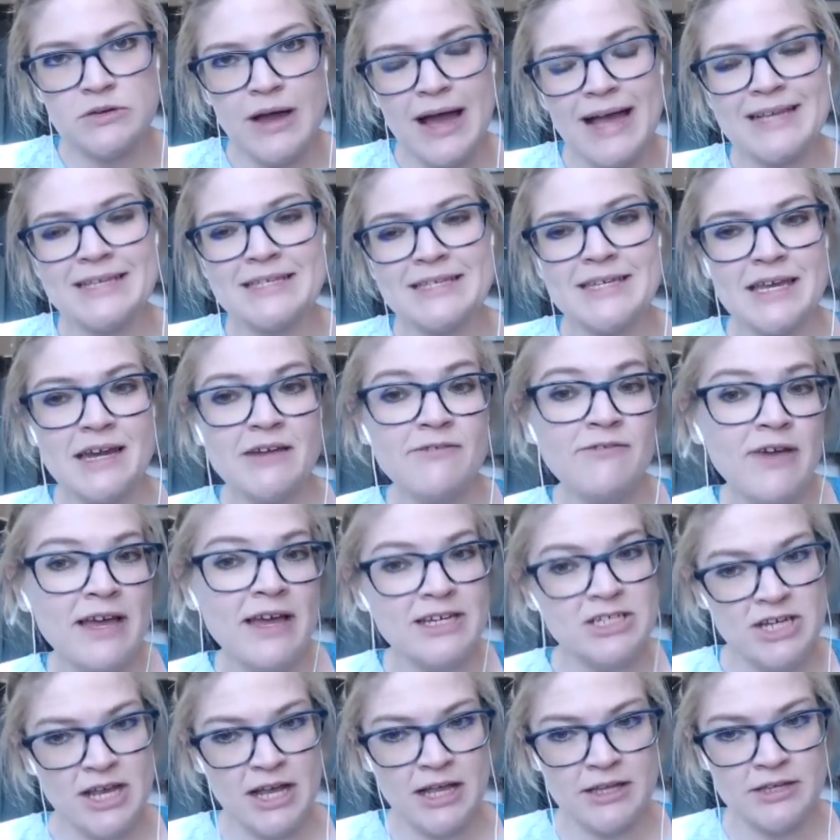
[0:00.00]
identify
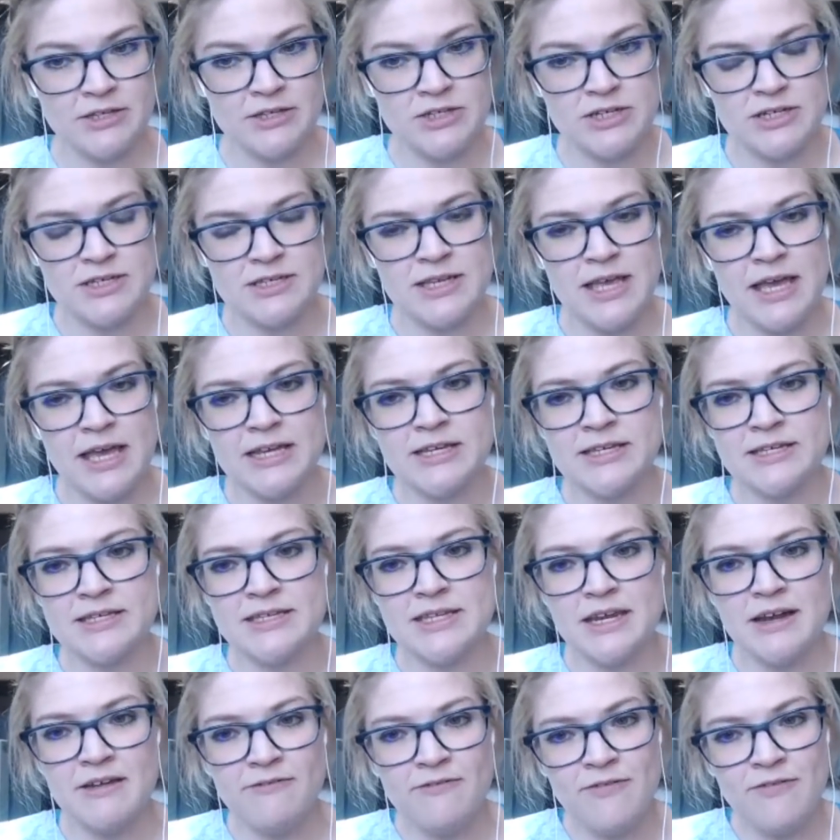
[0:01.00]
challenges,
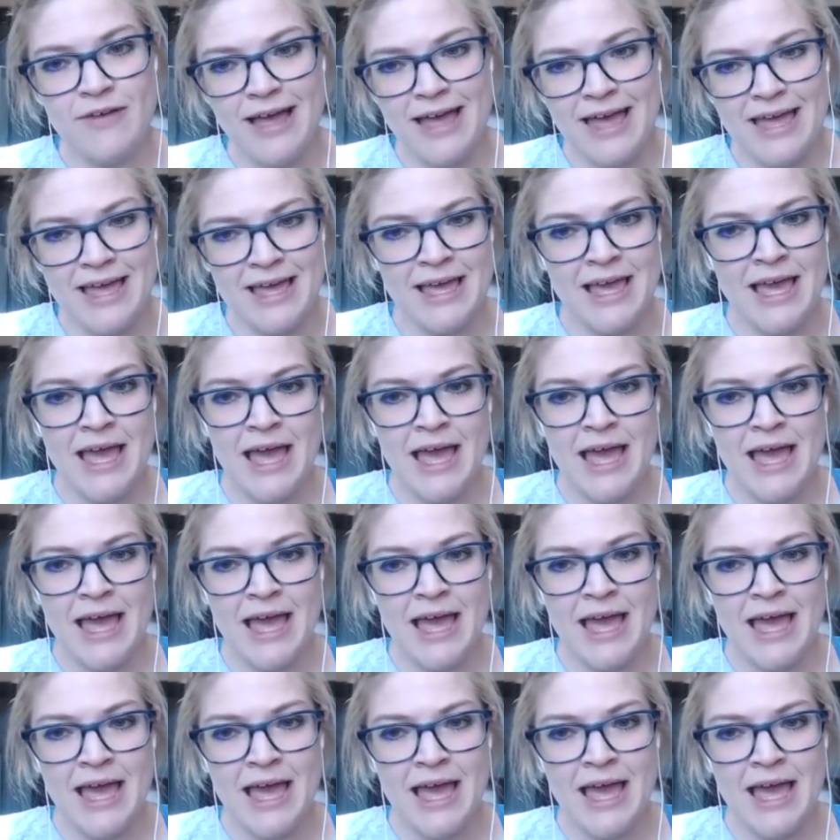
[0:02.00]
identify